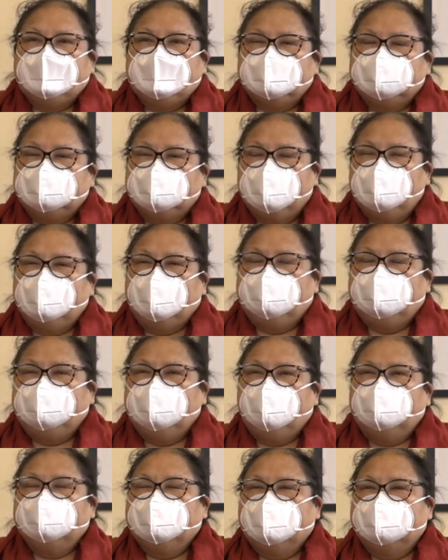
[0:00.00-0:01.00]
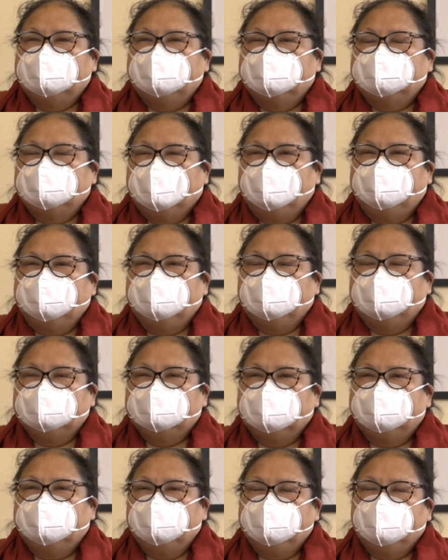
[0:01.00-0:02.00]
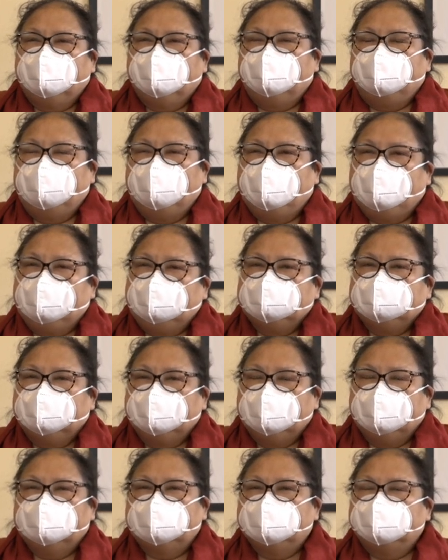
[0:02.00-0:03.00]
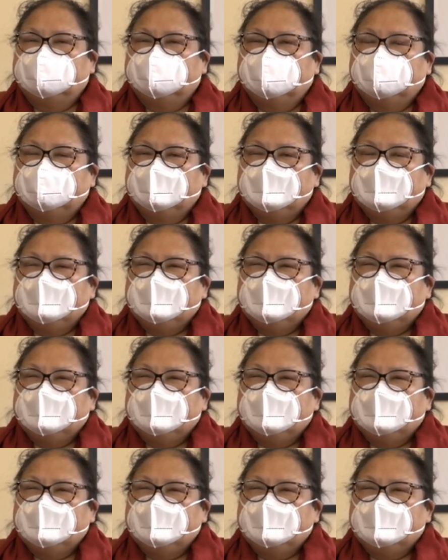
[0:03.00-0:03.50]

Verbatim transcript: So no, I am not allowed to drive unless I put on a patch, I guess, but